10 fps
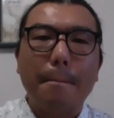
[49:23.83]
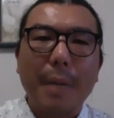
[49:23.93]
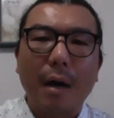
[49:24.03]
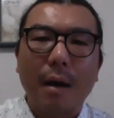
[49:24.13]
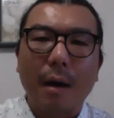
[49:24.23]

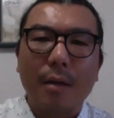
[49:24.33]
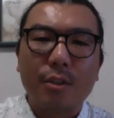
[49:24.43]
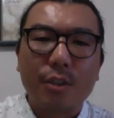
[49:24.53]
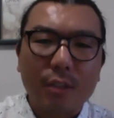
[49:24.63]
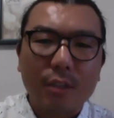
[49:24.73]

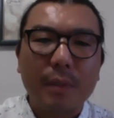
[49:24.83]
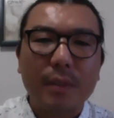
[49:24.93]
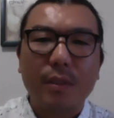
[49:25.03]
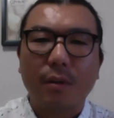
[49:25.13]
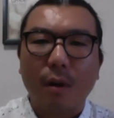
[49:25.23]
adjustments
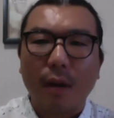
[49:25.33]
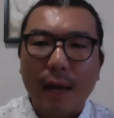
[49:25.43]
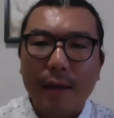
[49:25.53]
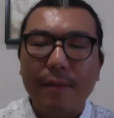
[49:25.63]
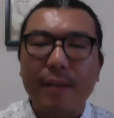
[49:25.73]
in our
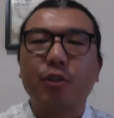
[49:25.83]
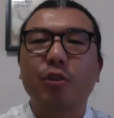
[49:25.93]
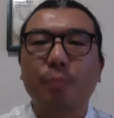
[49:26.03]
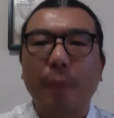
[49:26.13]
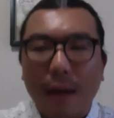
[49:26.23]
life in
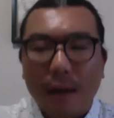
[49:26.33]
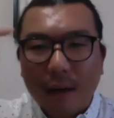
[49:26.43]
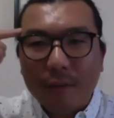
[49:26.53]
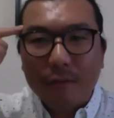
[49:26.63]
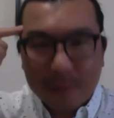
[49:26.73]
spite
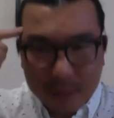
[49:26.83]
of